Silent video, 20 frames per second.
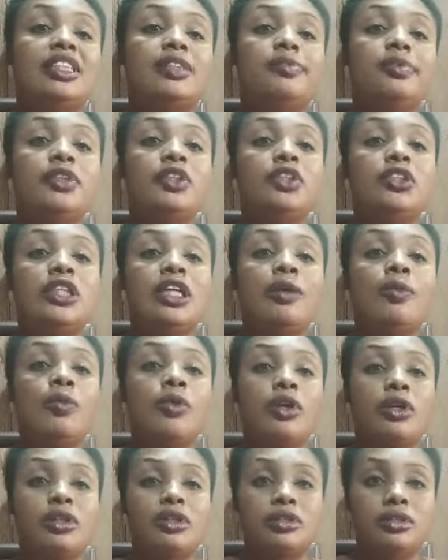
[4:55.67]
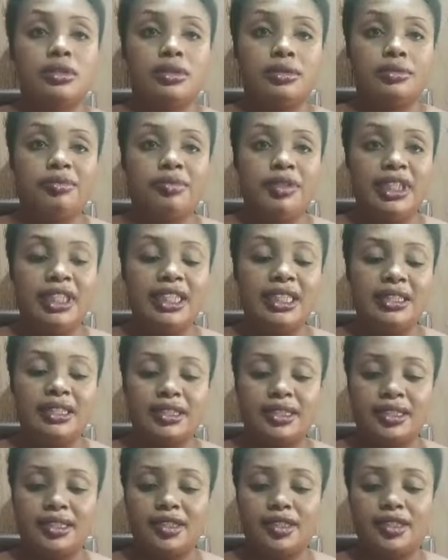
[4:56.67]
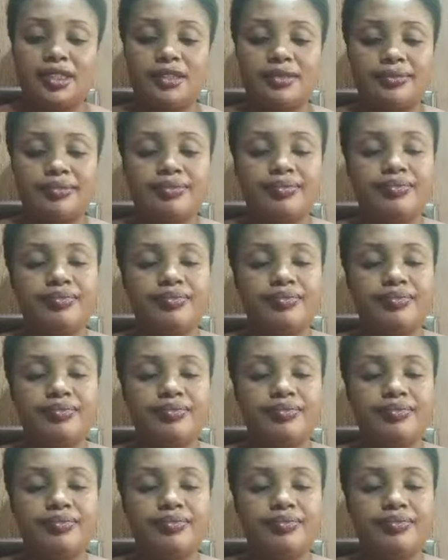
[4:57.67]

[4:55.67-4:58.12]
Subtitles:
spiritual work begins.